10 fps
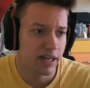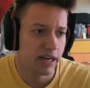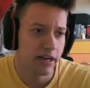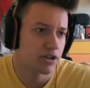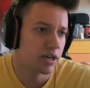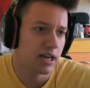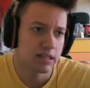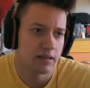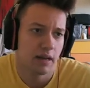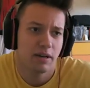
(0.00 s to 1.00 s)
Nature,
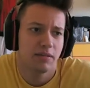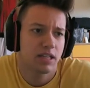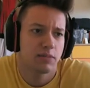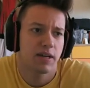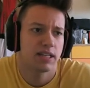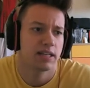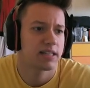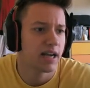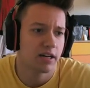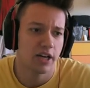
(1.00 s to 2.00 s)
it's basically
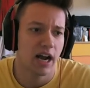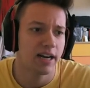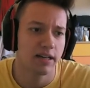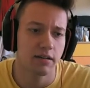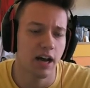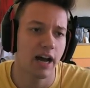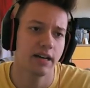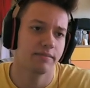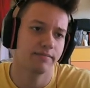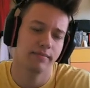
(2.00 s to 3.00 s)
standard. I
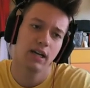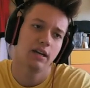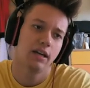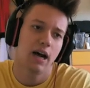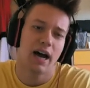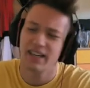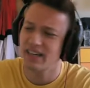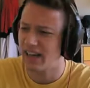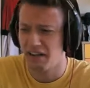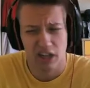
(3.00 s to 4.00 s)
didn't
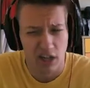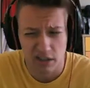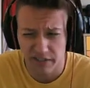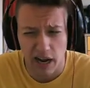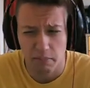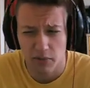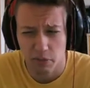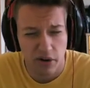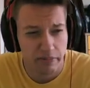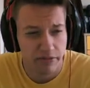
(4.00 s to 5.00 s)
have a lot of time to
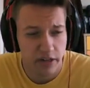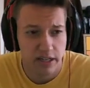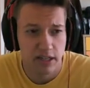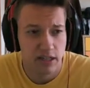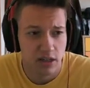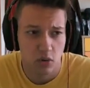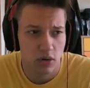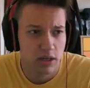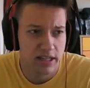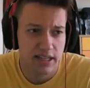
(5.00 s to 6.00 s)
prep for this,
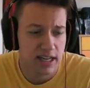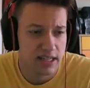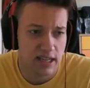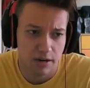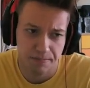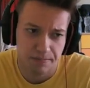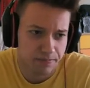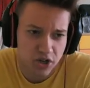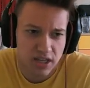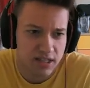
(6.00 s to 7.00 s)
so the sets are
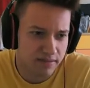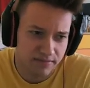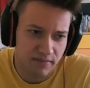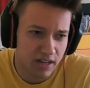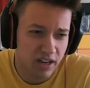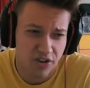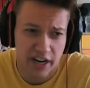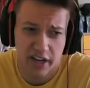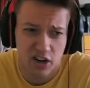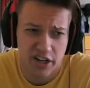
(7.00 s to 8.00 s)
just
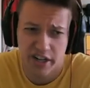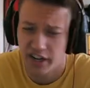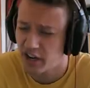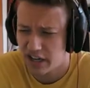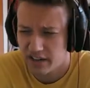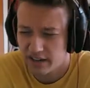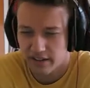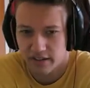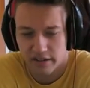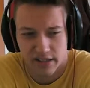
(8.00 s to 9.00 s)
regular, they're
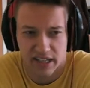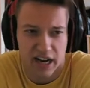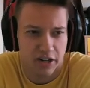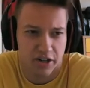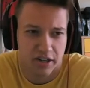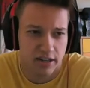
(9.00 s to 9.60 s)
standard.